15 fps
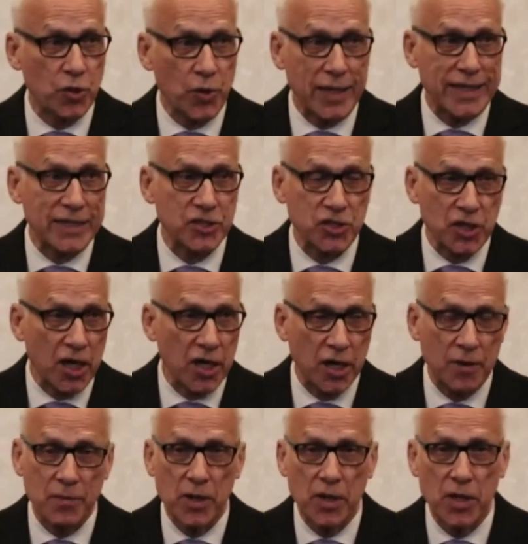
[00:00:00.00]
in Sodom
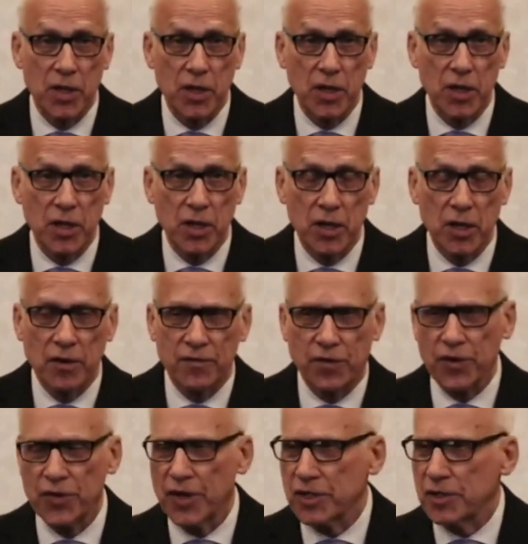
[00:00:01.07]
for
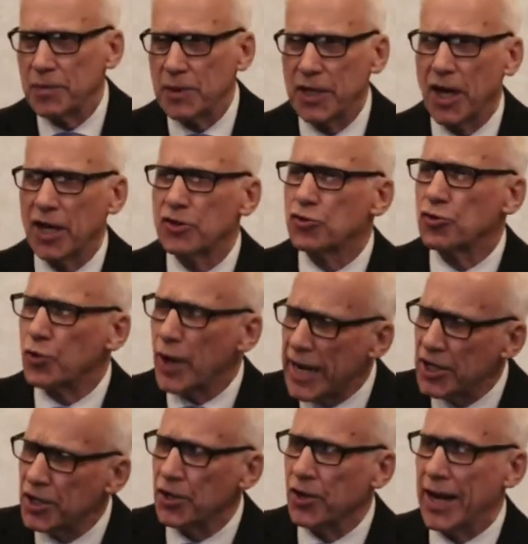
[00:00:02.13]
there to be a
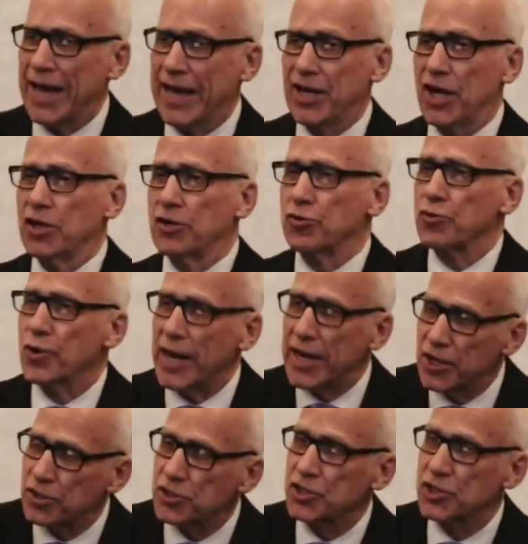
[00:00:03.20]
greater and a
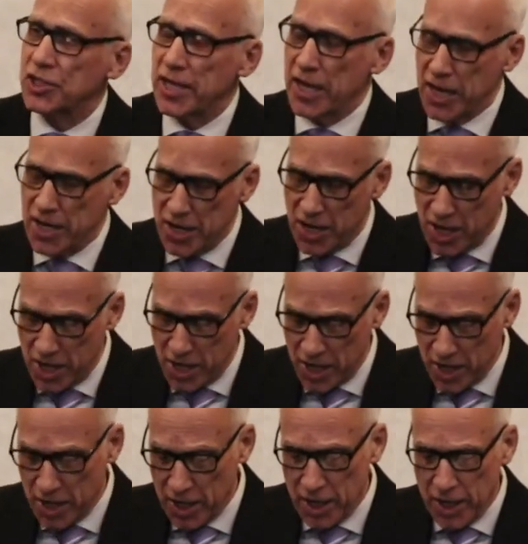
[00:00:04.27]
greater sin
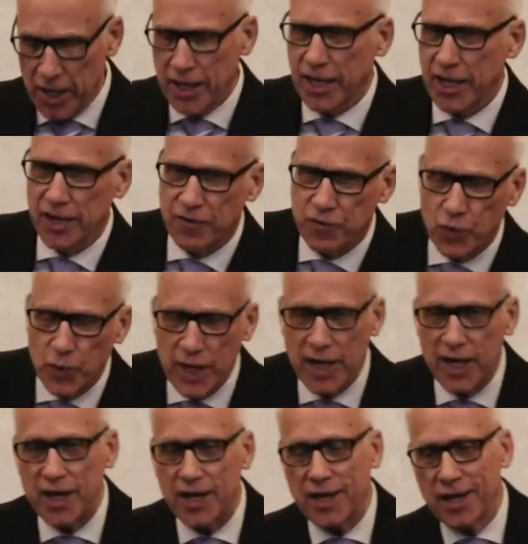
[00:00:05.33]
if
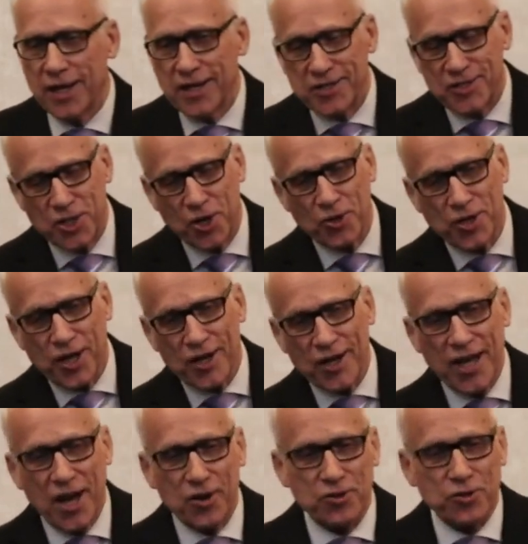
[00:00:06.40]
we don't
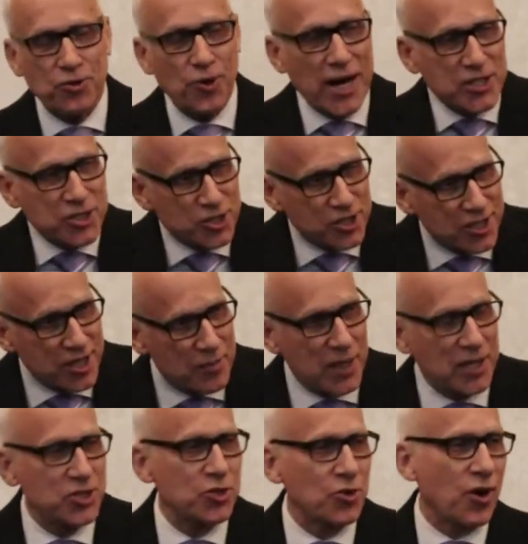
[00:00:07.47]
allow Christ to come
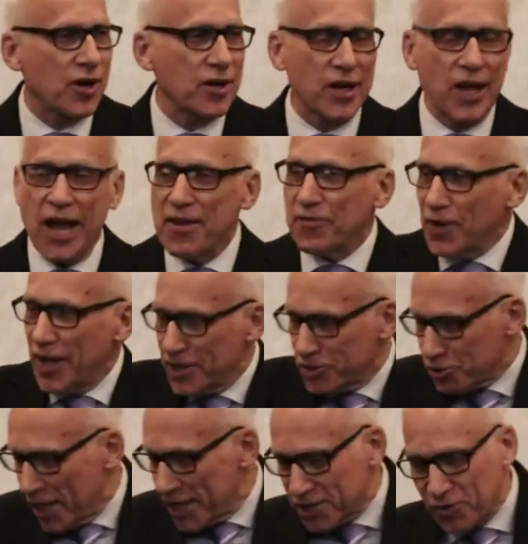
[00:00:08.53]
into our life and
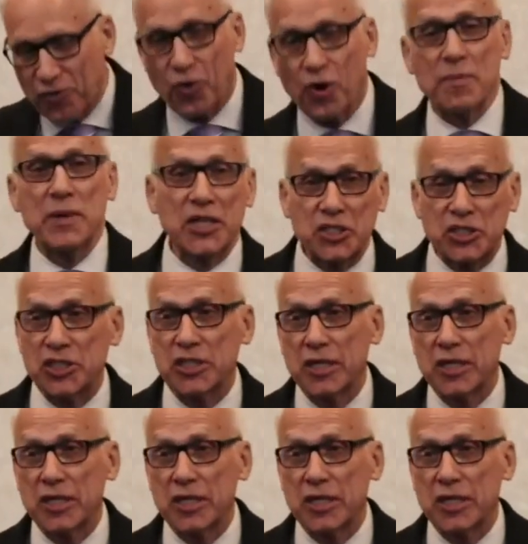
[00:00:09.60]
transform us.